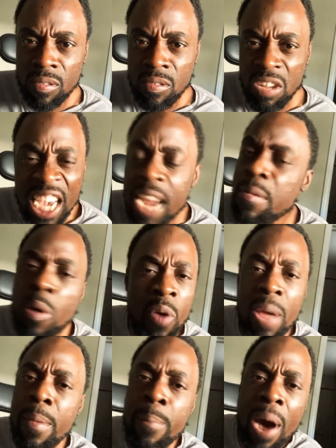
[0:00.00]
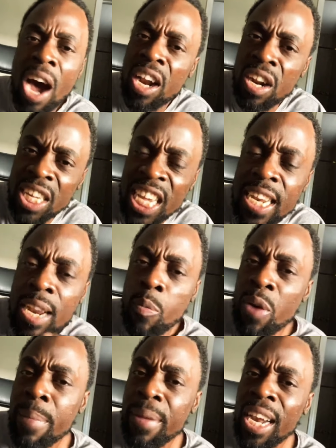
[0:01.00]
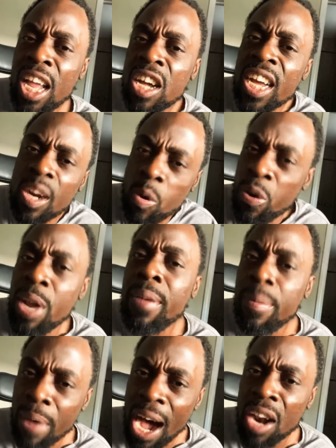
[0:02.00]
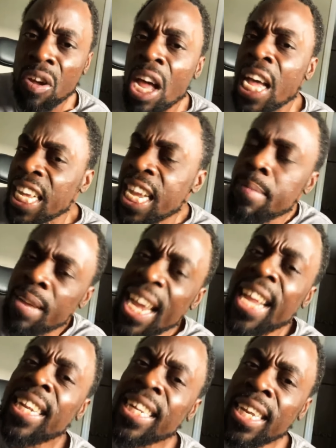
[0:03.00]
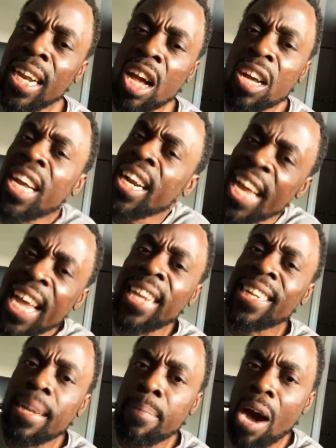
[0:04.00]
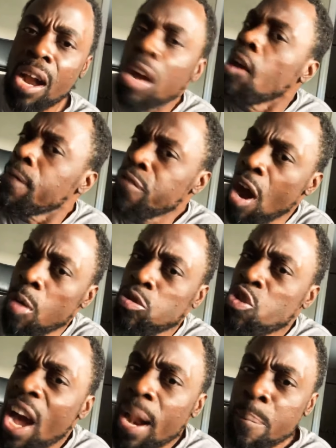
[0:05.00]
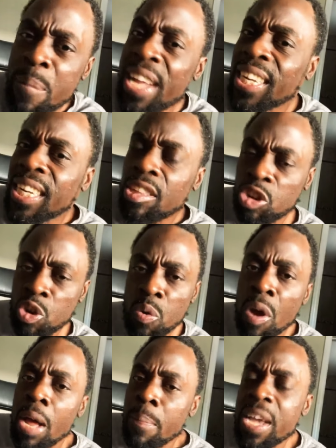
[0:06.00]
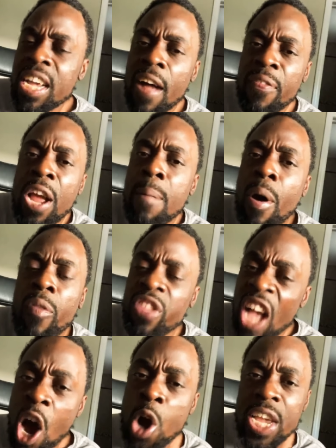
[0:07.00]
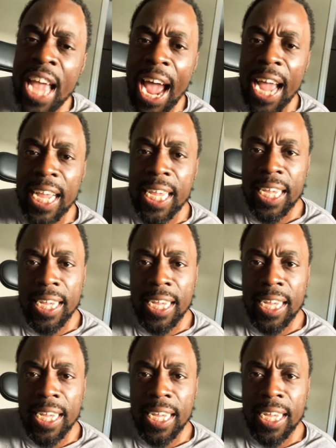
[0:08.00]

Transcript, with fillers: Keep the Remy bottle, keep the Remy liquor in the Remy bottle, keep the Hennessy liquor in the Hennessy bottle. Don't try to mix the two because they both cognac.